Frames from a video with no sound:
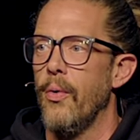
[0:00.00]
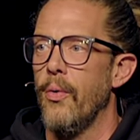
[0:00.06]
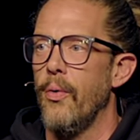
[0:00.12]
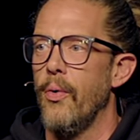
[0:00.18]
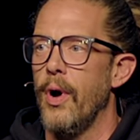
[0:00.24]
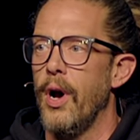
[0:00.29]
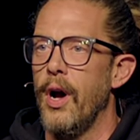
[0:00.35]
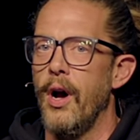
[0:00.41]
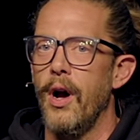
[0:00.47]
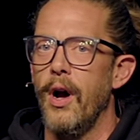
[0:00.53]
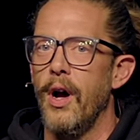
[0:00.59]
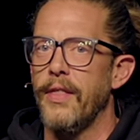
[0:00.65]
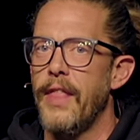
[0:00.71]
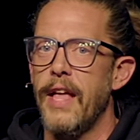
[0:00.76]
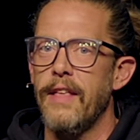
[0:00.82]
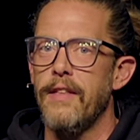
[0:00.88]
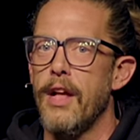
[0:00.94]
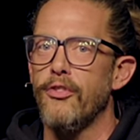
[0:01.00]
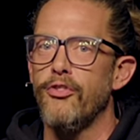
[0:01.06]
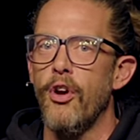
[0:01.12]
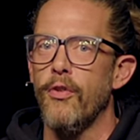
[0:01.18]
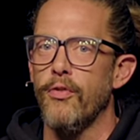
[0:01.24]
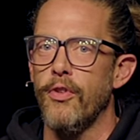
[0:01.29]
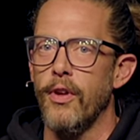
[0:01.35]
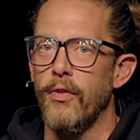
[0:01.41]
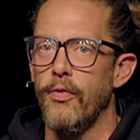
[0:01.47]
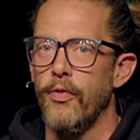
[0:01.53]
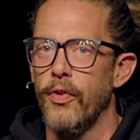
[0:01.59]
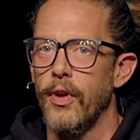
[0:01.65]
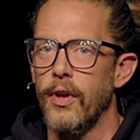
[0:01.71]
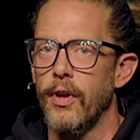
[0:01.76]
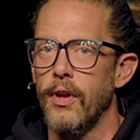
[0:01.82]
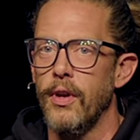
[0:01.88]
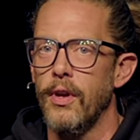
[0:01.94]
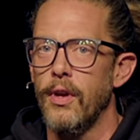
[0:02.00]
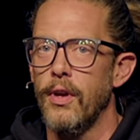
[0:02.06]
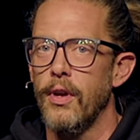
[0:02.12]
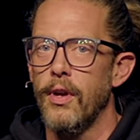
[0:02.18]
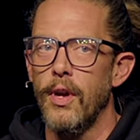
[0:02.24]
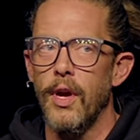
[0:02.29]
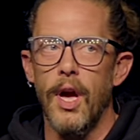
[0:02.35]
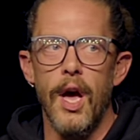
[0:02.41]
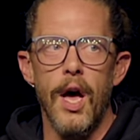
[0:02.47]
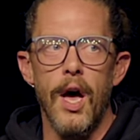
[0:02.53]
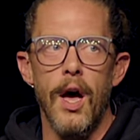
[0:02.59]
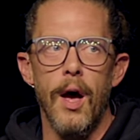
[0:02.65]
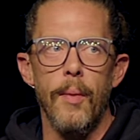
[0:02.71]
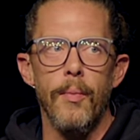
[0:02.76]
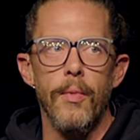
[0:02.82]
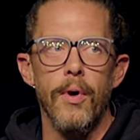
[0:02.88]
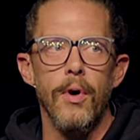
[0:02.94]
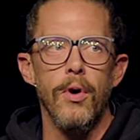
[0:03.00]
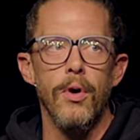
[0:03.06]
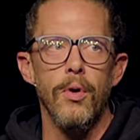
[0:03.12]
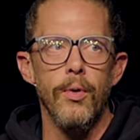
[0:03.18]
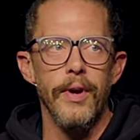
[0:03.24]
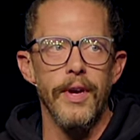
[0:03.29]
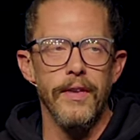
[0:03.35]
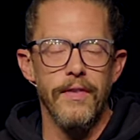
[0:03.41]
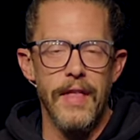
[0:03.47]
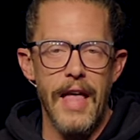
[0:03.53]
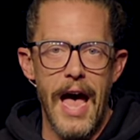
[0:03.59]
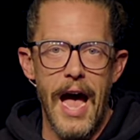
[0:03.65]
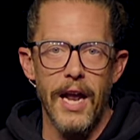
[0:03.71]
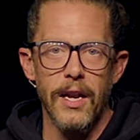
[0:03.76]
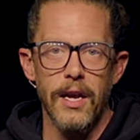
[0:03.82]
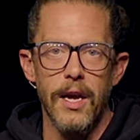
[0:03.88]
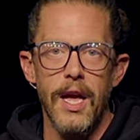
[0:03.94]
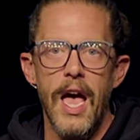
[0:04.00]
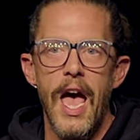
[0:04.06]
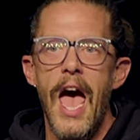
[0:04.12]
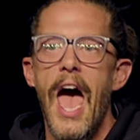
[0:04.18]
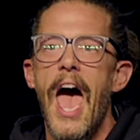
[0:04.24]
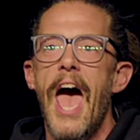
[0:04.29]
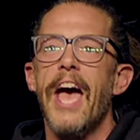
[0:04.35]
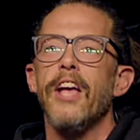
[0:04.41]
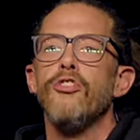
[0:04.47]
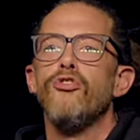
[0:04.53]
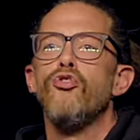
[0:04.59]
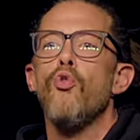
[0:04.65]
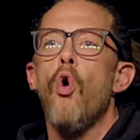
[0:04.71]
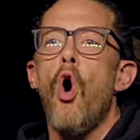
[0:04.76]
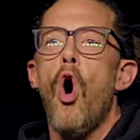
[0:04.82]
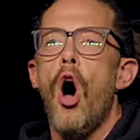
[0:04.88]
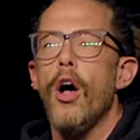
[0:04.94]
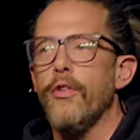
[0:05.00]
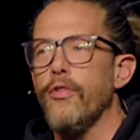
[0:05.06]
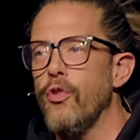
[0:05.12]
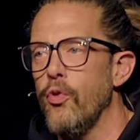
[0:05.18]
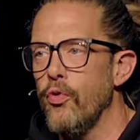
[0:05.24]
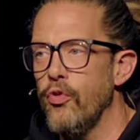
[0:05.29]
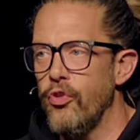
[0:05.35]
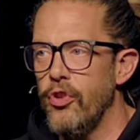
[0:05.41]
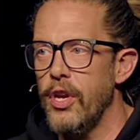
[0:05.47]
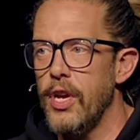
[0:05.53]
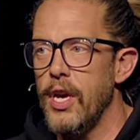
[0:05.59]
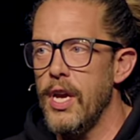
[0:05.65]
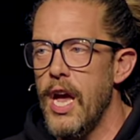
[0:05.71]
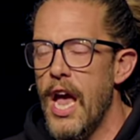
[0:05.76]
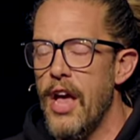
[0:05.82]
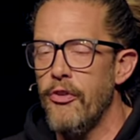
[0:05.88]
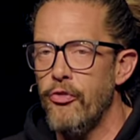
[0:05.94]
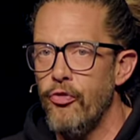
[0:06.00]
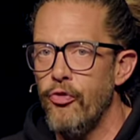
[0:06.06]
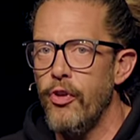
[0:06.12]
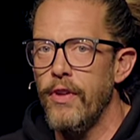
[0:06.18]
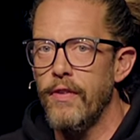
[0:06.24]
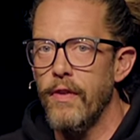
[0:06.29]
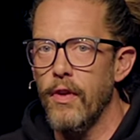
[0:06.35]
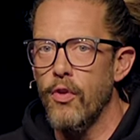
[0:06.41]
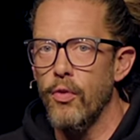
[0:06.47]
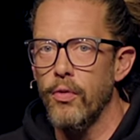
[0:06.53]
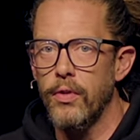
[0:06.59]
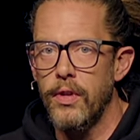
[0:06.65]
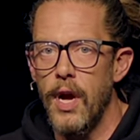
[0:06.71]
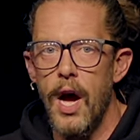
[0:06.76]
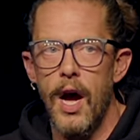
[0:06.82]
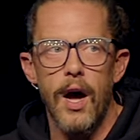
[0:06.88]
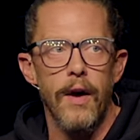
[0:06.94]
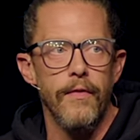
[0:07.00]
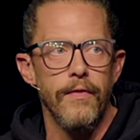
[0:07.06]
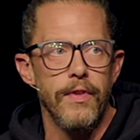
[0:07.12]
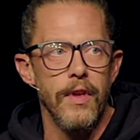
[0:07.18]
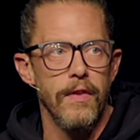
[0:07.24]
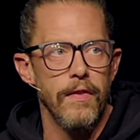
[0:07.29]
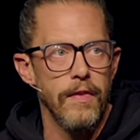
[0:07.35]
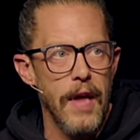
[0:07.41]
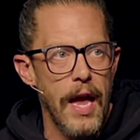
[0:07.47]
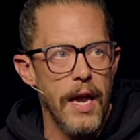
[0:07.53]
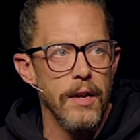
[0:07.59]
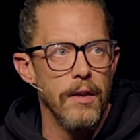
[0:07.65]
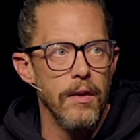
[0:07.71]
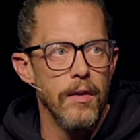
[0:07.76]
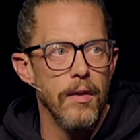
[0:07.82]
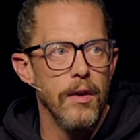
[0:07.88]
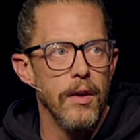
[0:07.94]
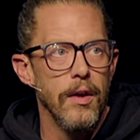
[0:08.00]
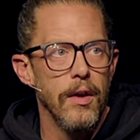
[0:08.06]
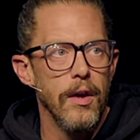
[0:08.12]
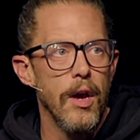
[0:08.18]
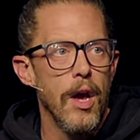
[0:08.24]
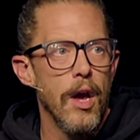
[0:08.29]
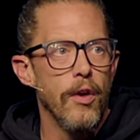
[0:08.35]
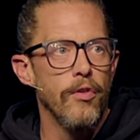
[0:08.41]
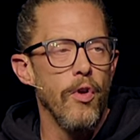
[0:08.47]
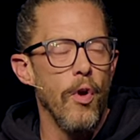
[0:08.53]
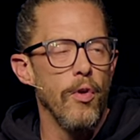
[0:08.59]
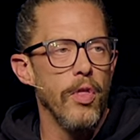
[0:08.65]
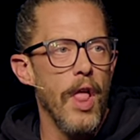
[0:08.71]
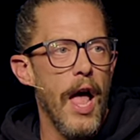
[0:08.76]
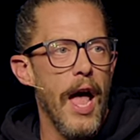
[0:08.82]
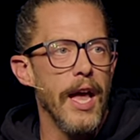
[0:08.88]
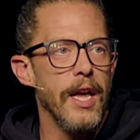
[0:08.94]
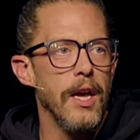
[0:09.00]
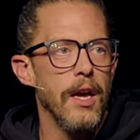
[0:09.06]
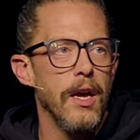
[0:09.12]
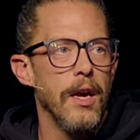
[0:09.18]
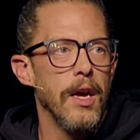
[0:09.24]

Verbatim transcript: well, that's not Joseph. Who is that? And you also see a physical dove descent. So like,